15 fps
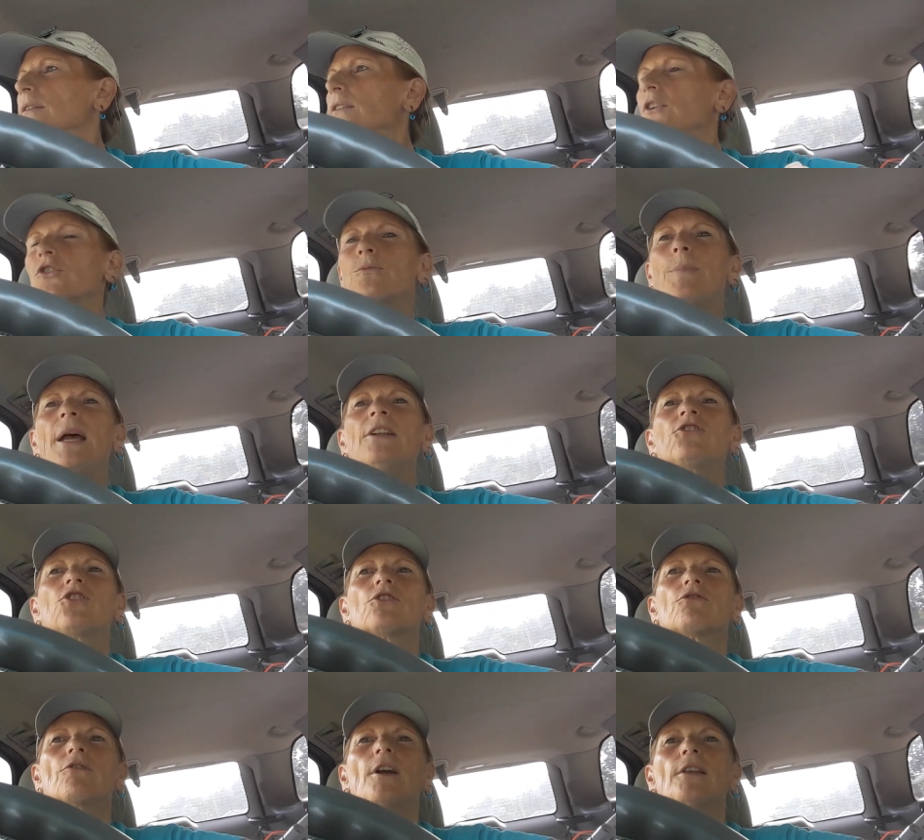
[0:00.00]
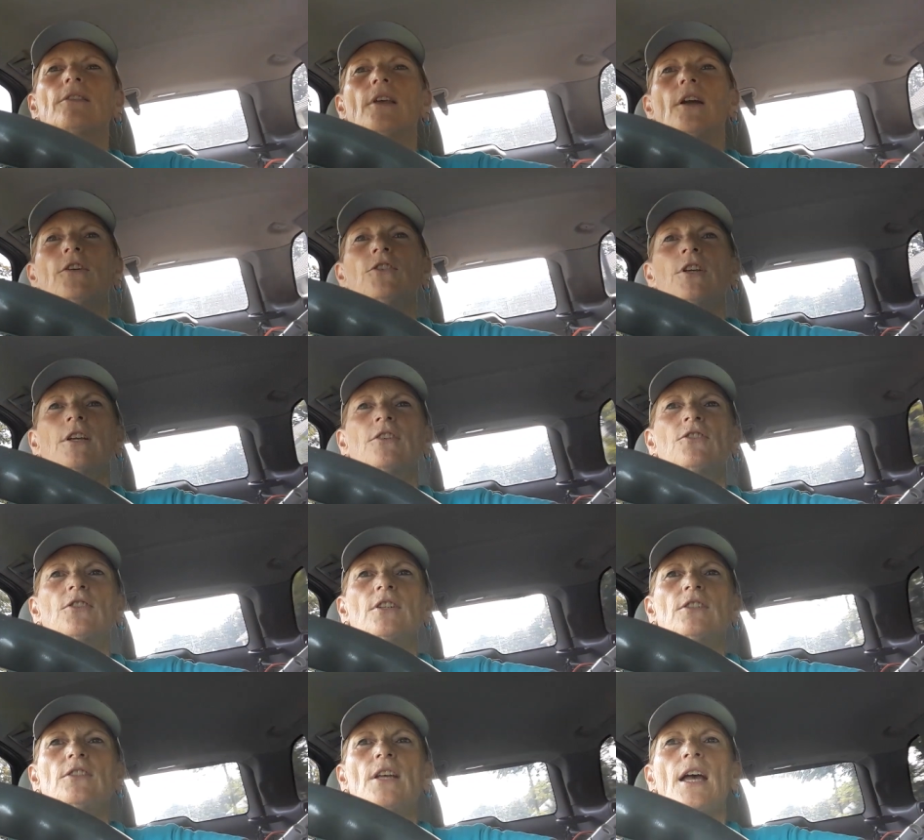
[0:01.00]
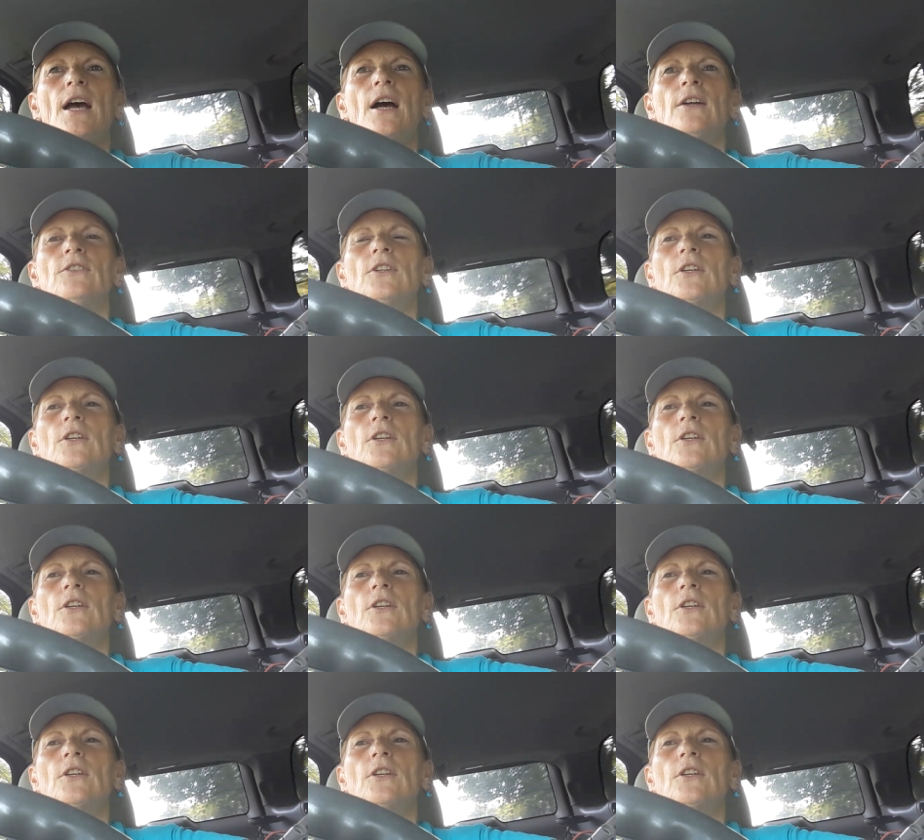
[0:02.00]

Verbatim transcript: there's benches right there and you can sit down,